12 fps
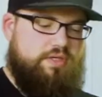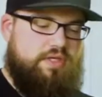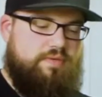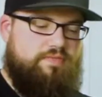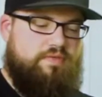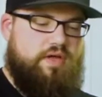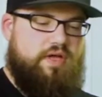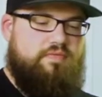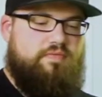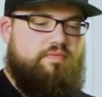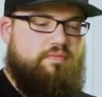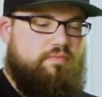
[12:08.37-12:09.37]
step
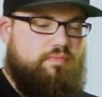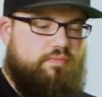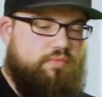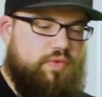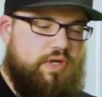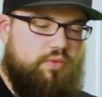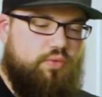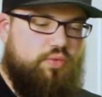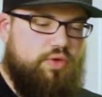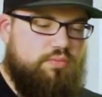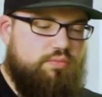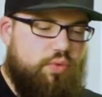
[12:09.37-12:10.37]
5. We got a
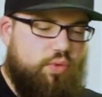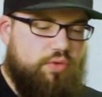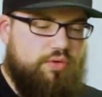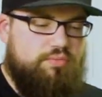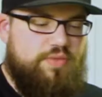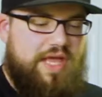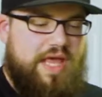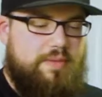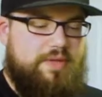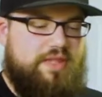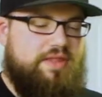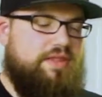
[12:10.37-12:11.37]
Woodborn
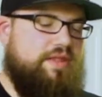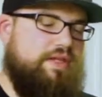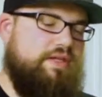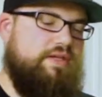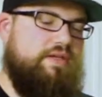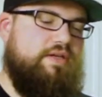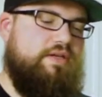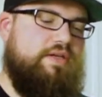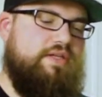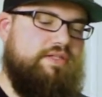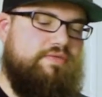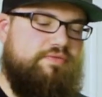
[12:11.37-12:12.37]
Behemoth.
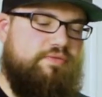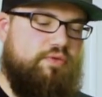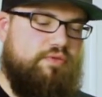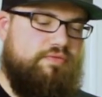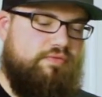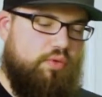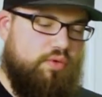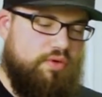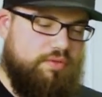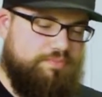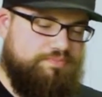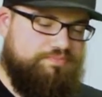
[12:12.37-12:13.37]
It's a 4/4.